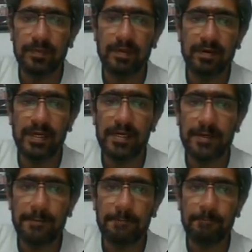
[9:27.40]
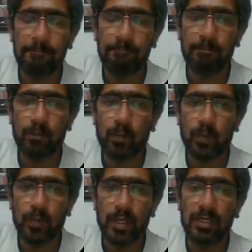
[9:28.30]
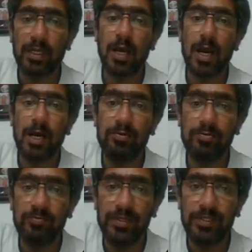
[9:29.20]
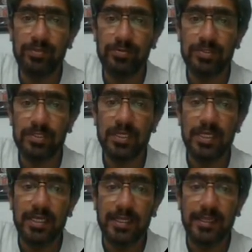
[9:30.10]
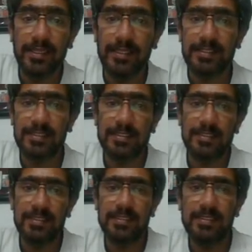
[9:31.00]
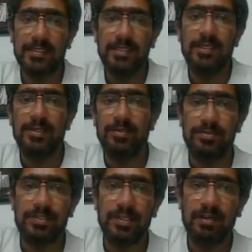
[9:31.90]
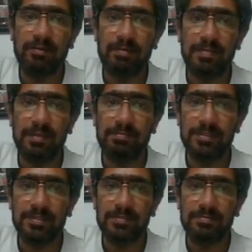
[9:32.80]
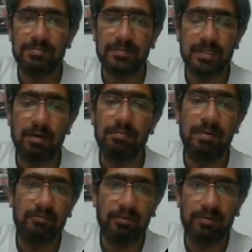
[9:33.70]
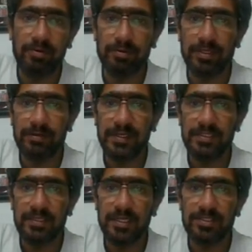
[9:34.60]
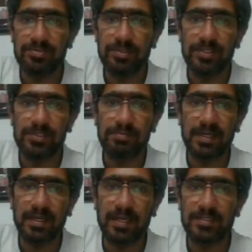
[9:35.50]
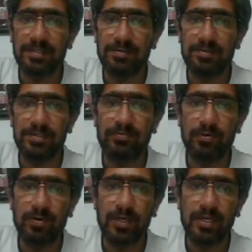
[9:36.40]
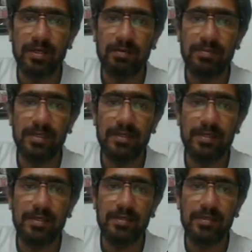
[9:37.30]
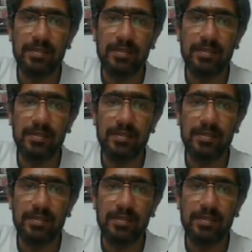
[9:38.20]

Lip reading: Alright. Now, how do we use this to serve our purpose? Oh, before we go to the 3s, let's do this by classic rules. 4 cannot be here.